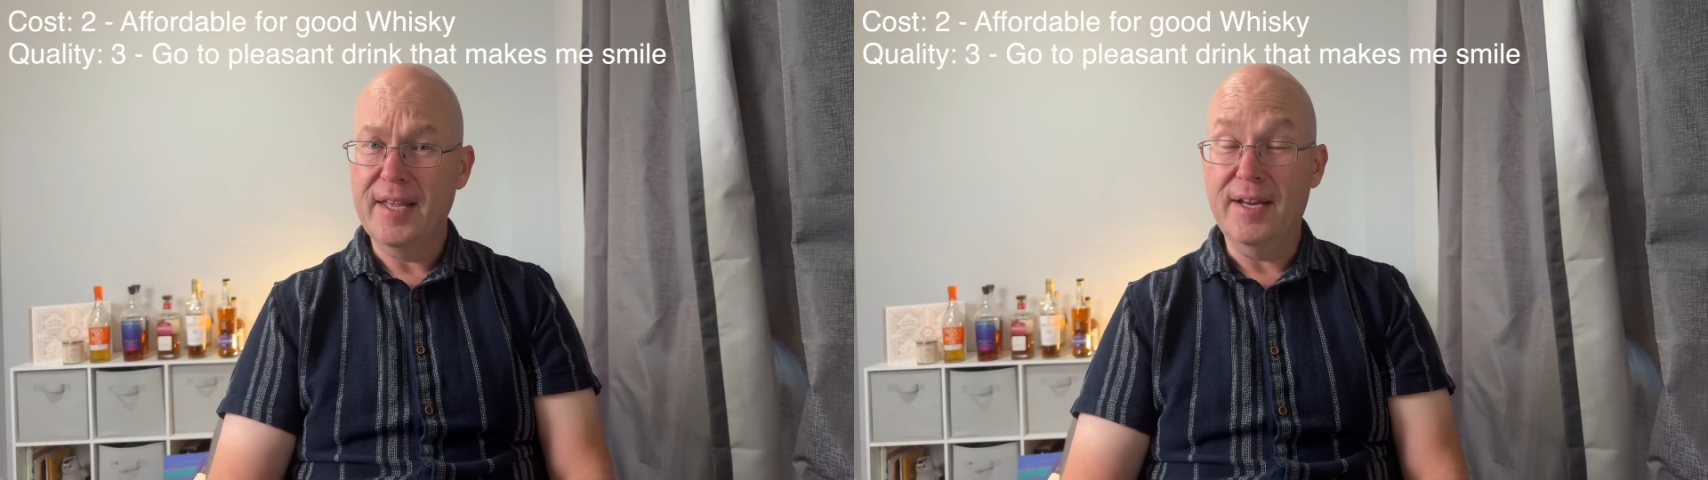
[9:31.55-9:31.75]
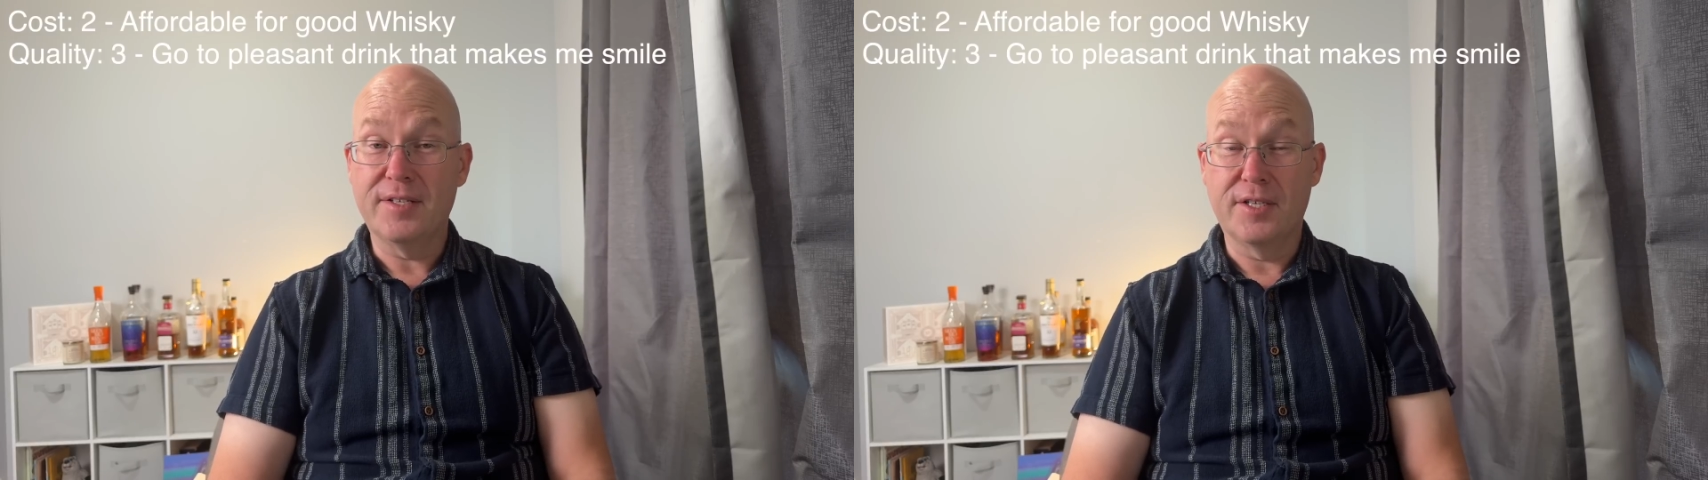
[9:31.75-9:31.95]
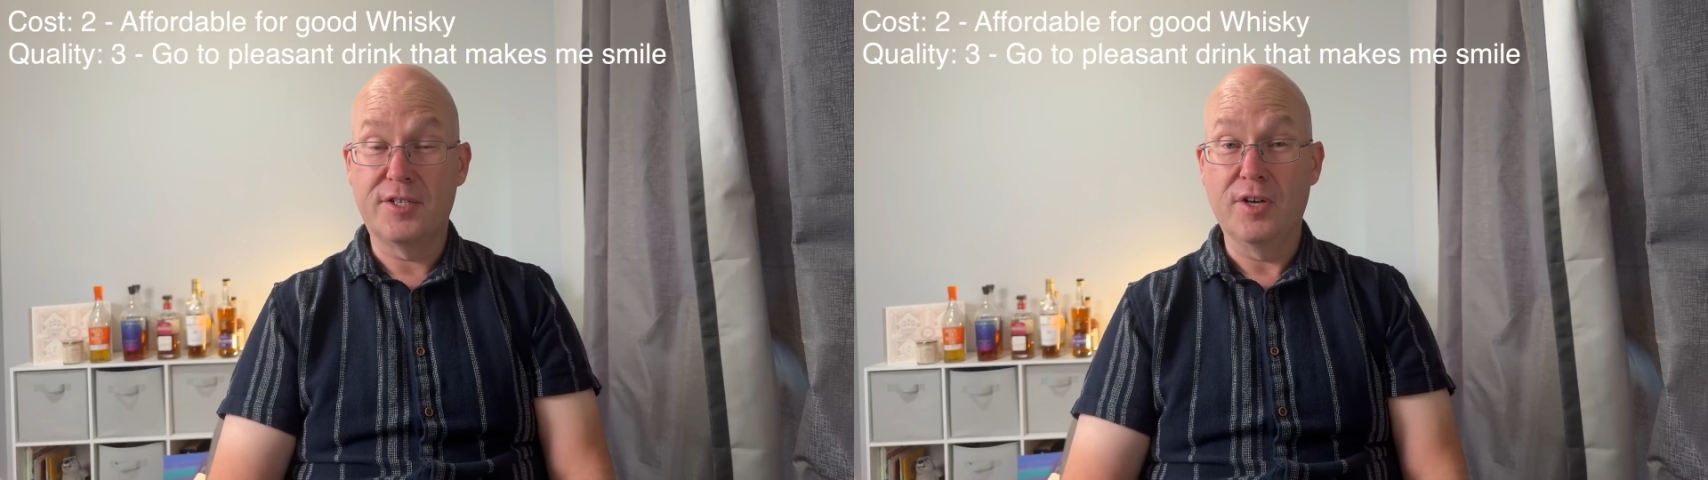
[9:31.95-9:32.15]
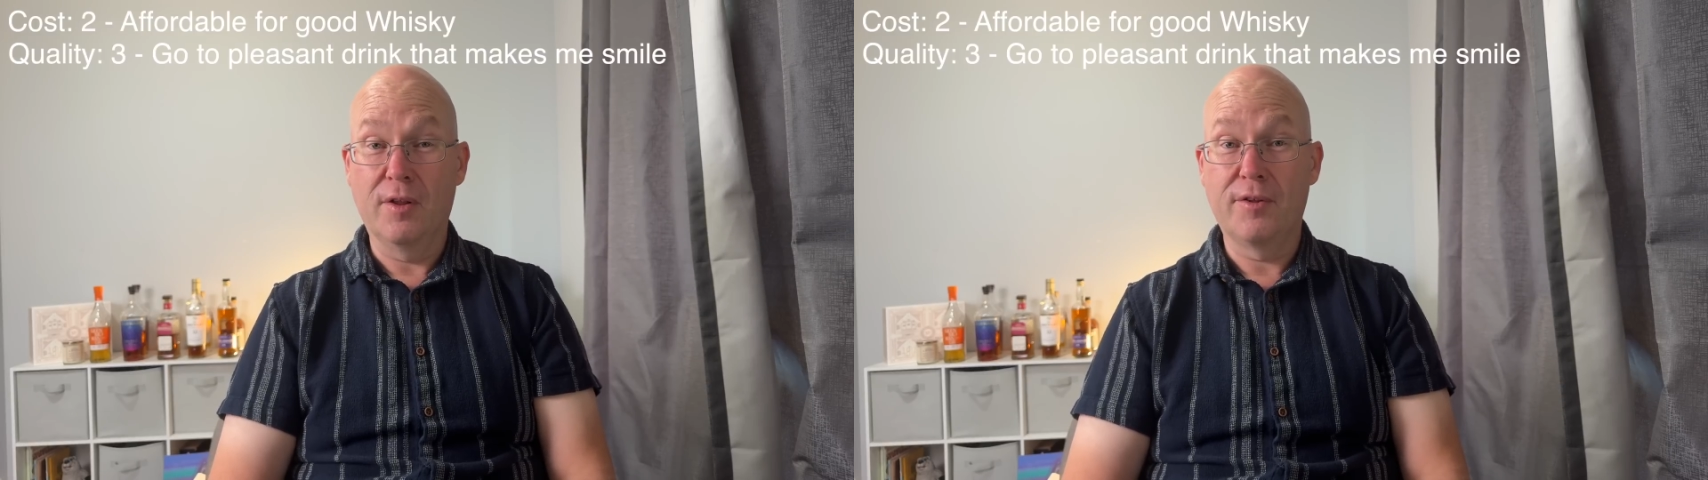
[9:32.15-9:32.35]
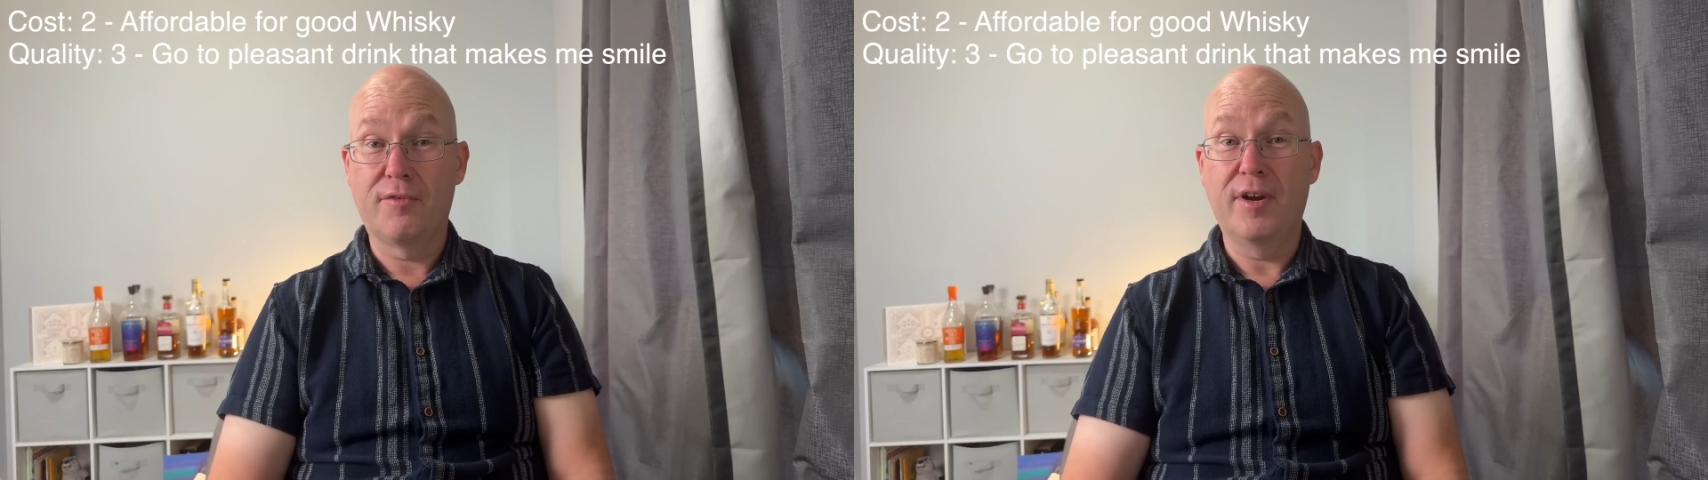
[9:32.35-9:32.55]
It is a
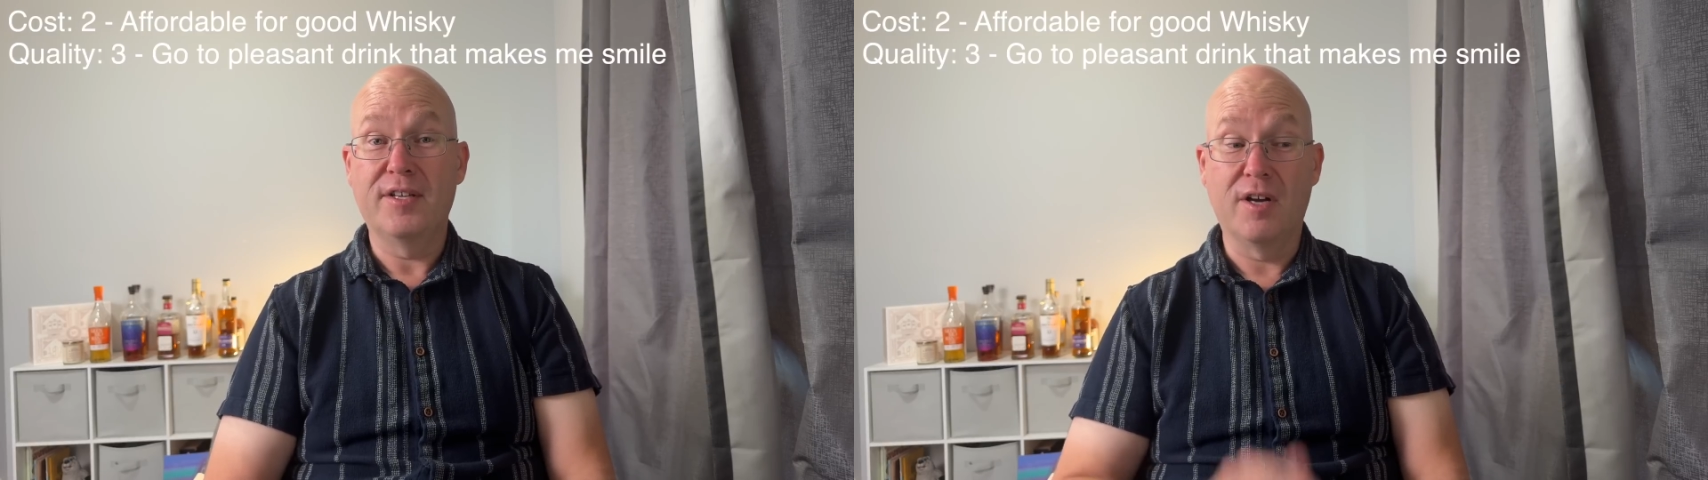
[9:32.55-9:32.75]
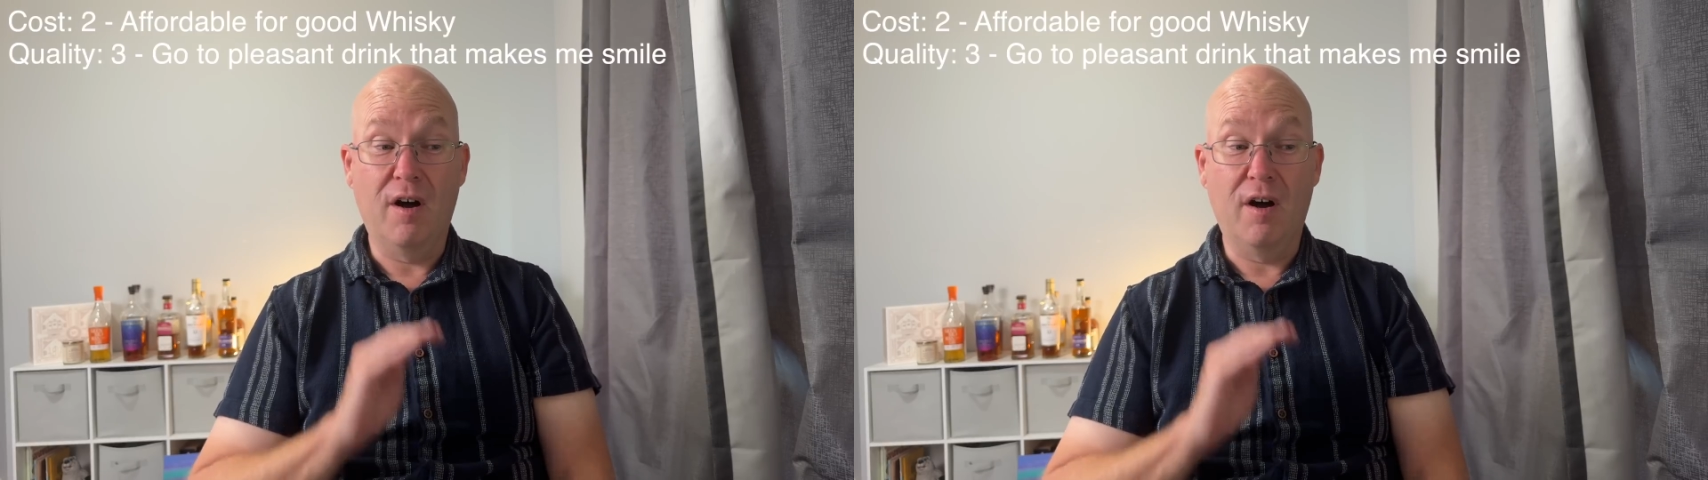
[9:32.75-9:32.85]
solid 3. It's